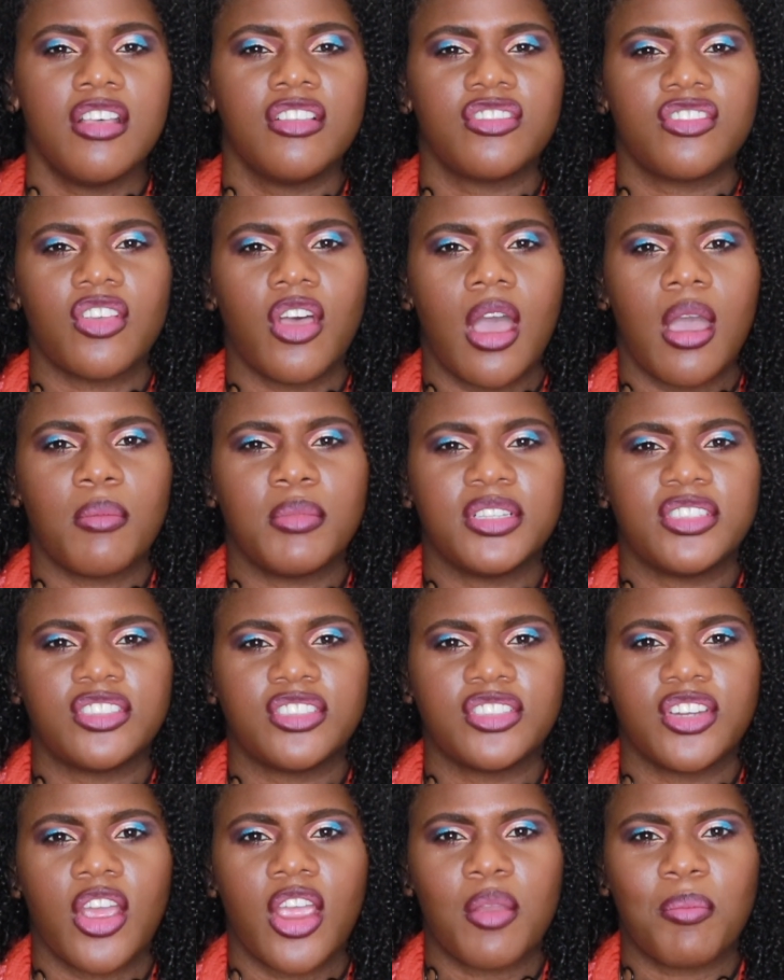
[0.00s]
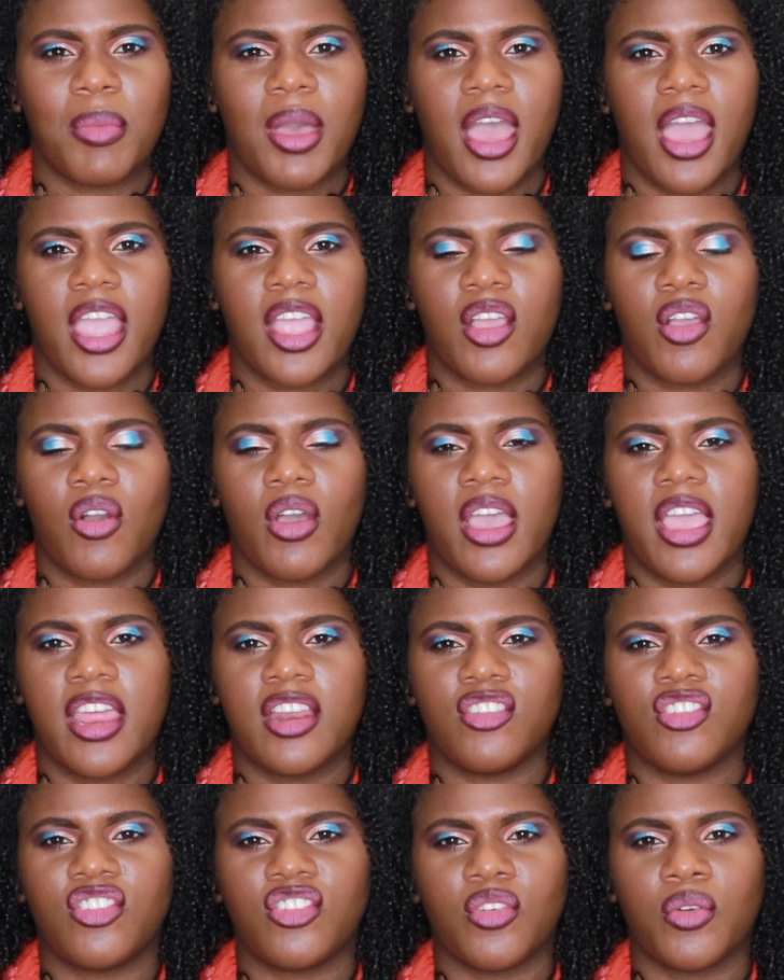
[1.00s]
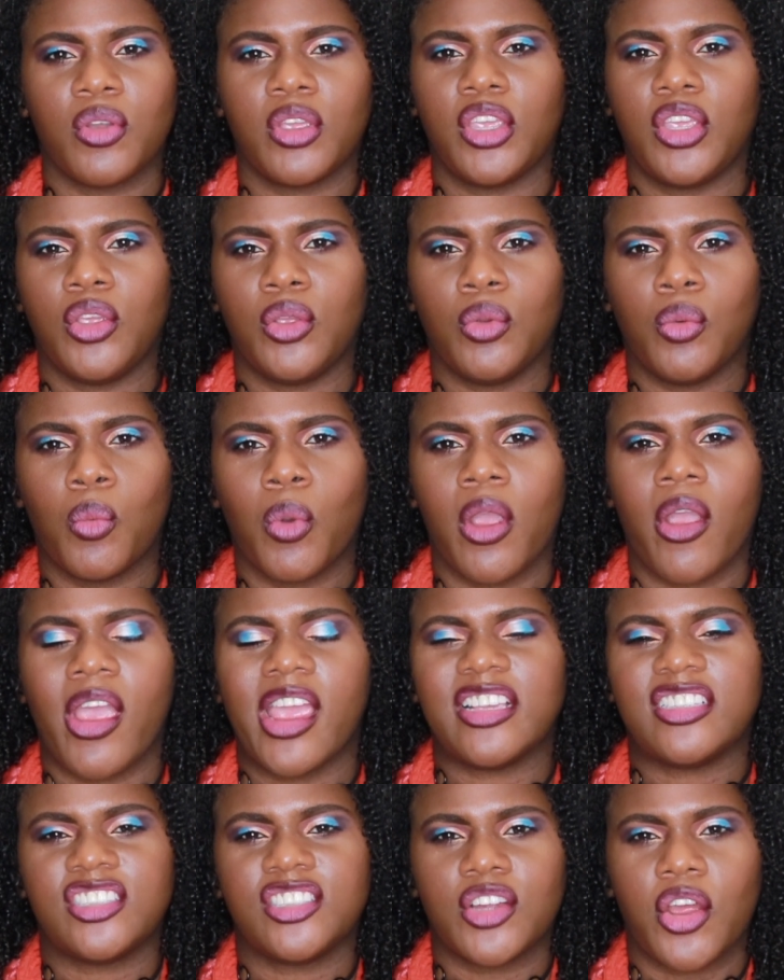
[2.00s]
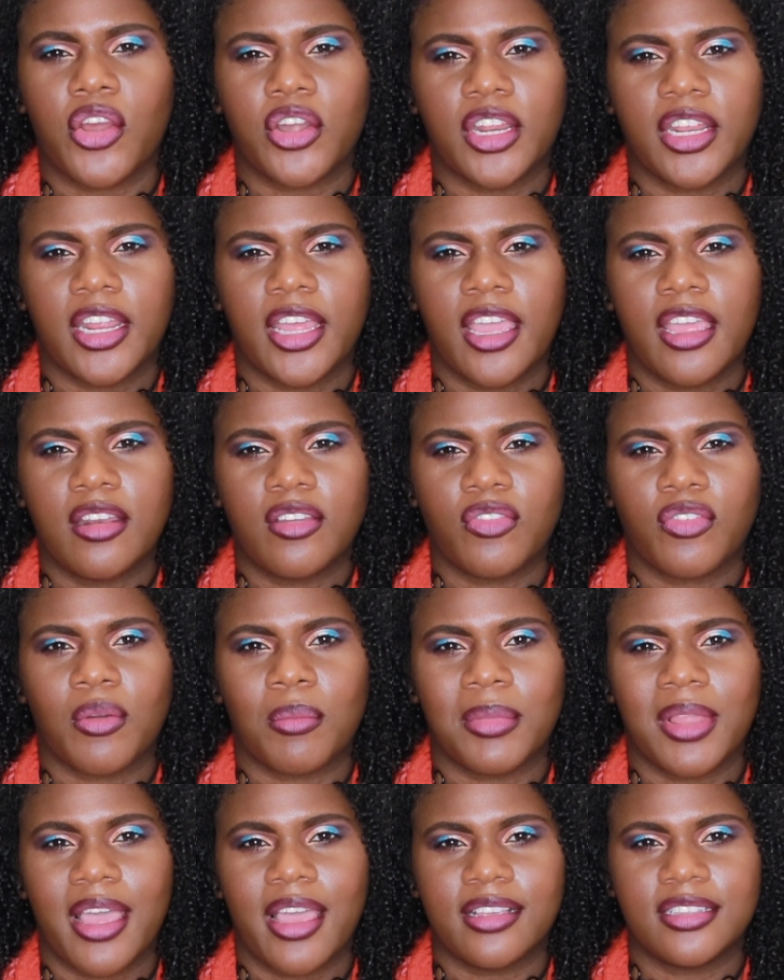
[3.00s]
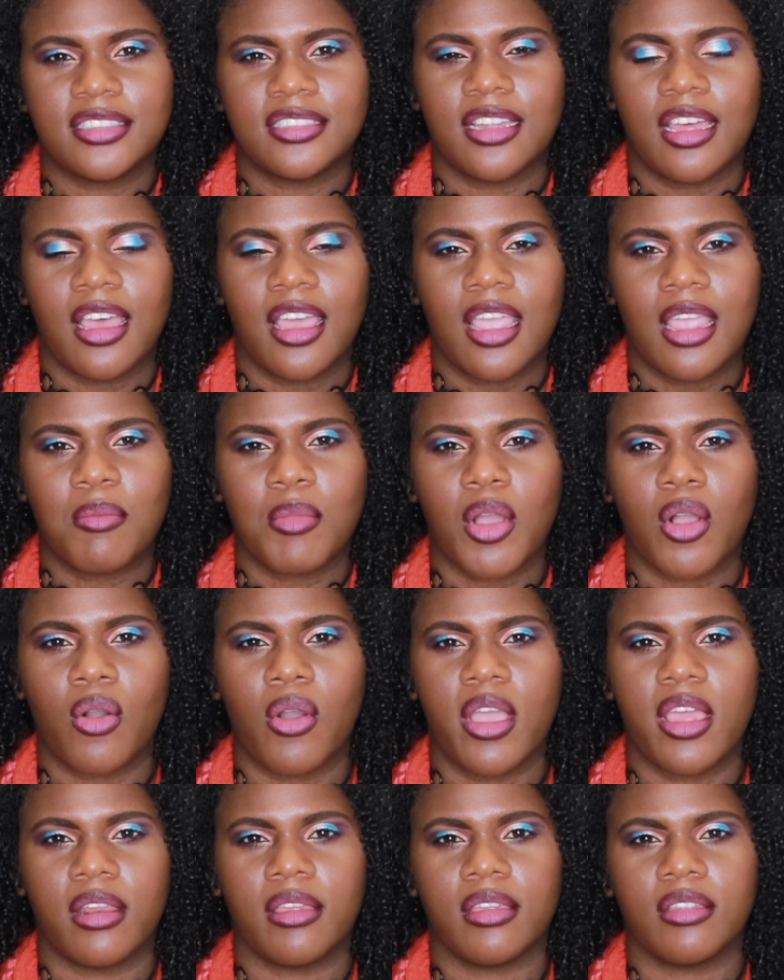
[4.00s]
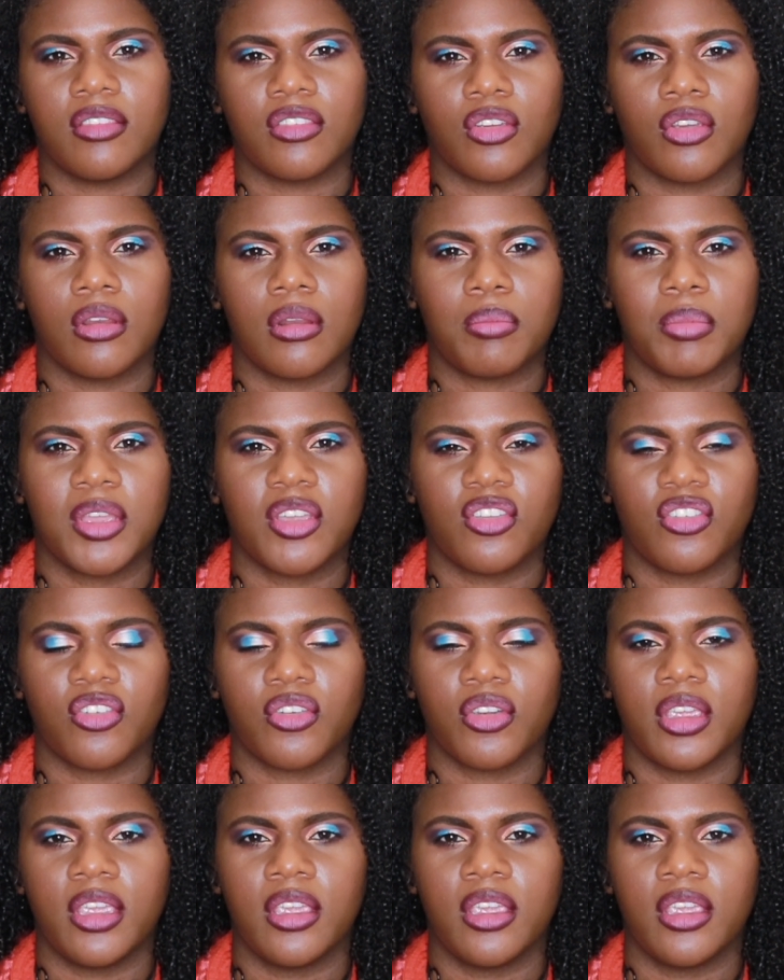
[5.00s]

So I'm going to start by go ahead and showing you where I started it from last time. I'll go ahead and insert a picture